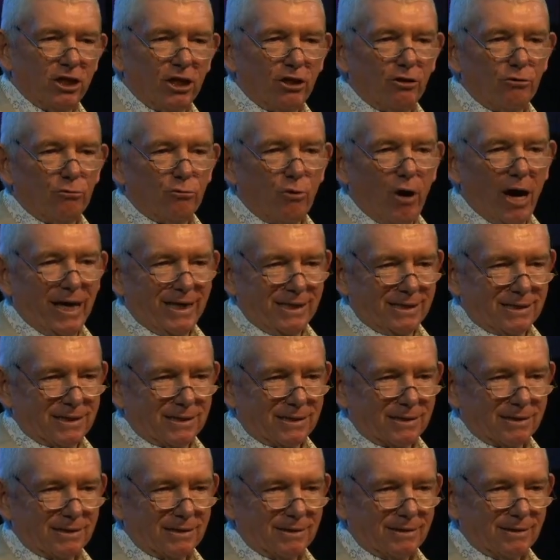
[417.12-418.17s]
a
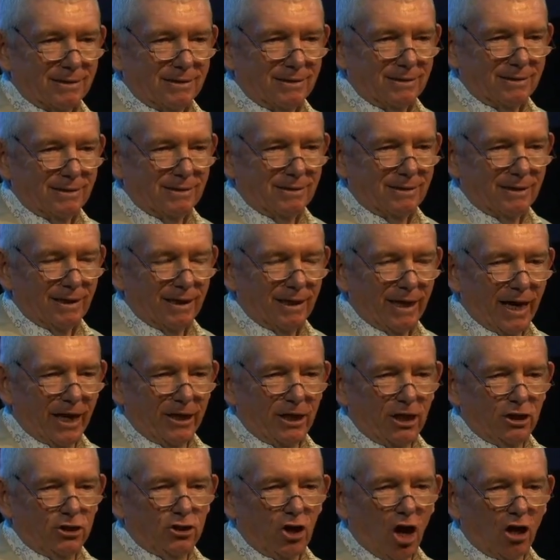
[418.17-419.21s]
race.
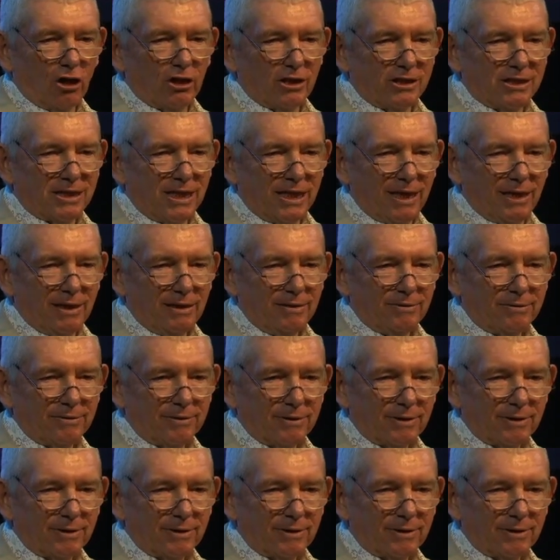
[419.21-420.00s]
Any joggers here?